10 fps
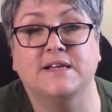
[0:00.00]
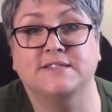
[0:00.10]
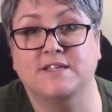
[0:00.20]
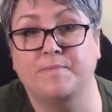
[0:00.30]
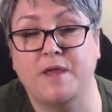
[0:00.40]

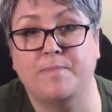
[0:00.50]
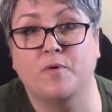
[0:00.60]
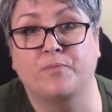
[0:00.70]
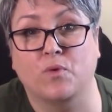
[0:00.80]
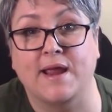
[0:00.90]
Some people
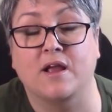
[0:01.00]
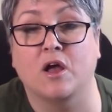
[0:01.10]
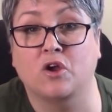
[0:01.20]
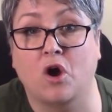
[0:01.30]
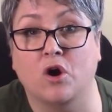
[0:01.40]
bring
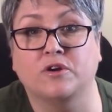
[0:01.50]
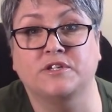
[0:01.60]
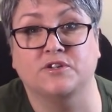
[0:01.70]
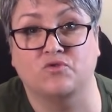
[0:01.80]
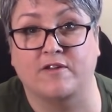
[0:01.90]
a car
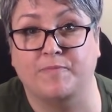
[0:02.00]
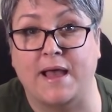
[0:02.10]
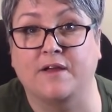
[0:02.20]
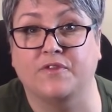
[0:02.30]
to drive back